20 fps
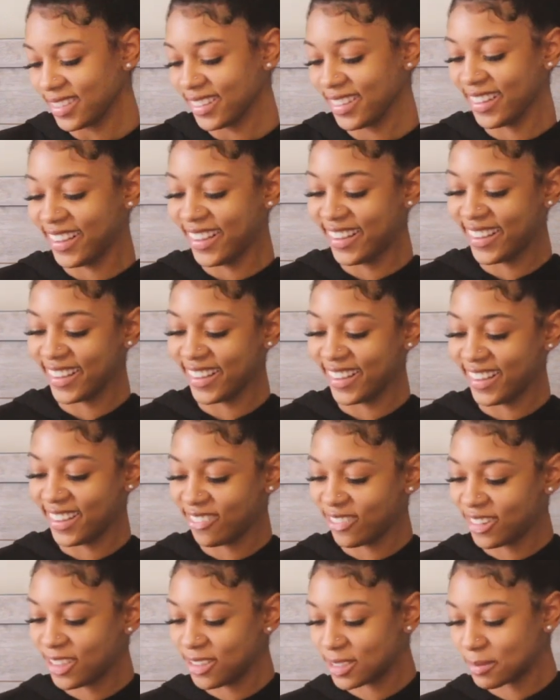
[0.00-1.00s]
i'm
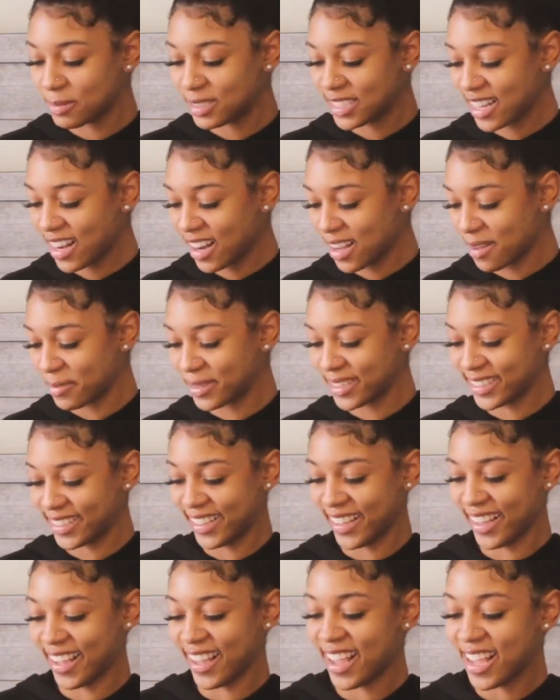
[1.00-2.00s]
gonna do some sit-ups
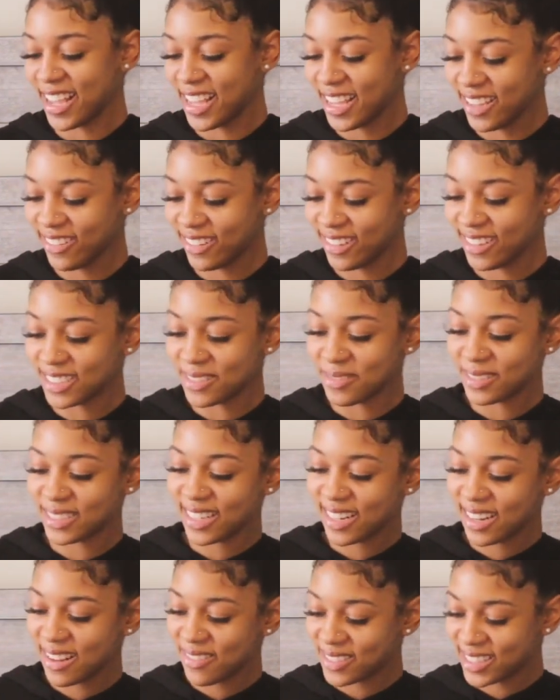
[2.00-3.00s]
you wanna do some
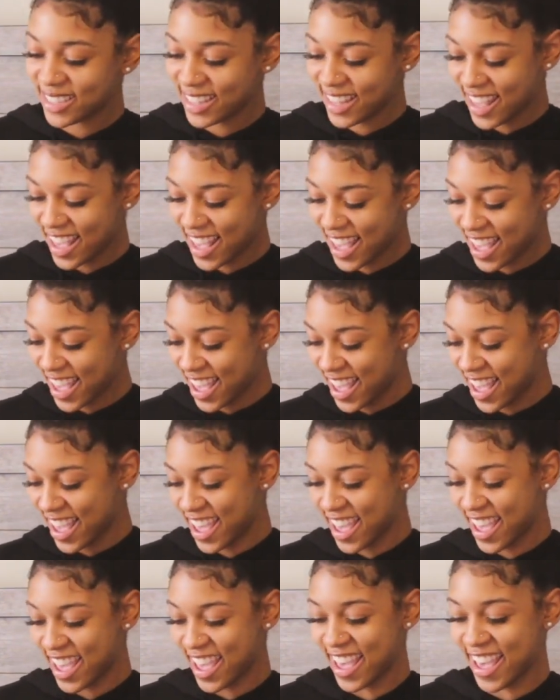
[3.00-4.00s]
sit-ups?
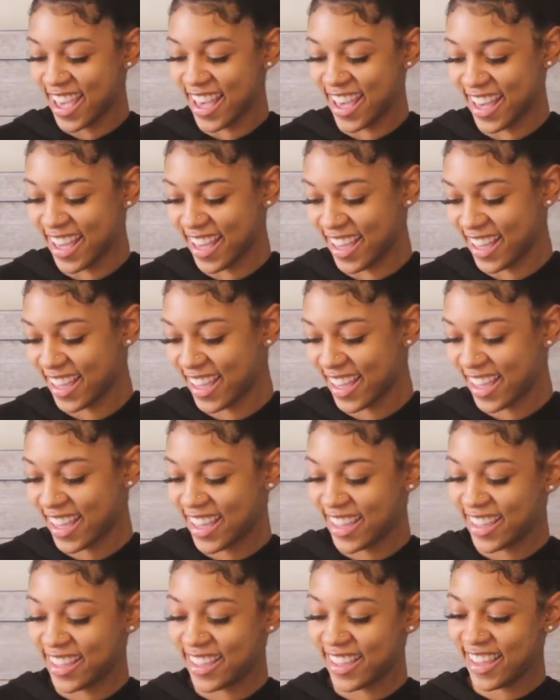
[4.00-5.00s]
Yeah.
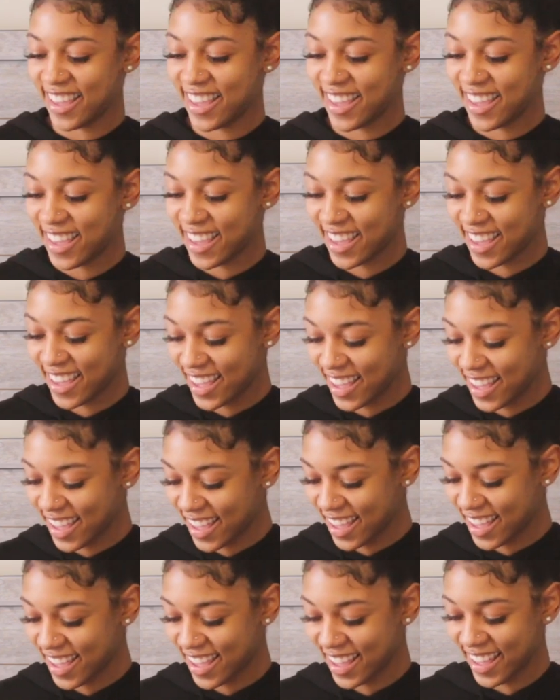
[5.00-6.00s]

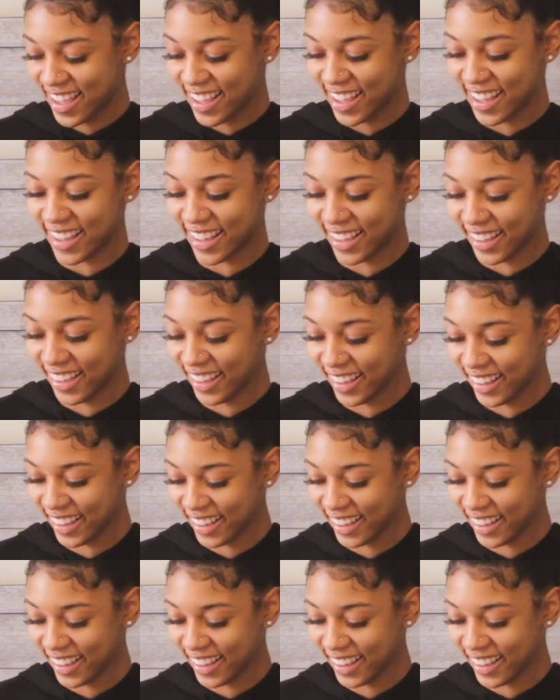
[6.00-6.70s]
Yeah.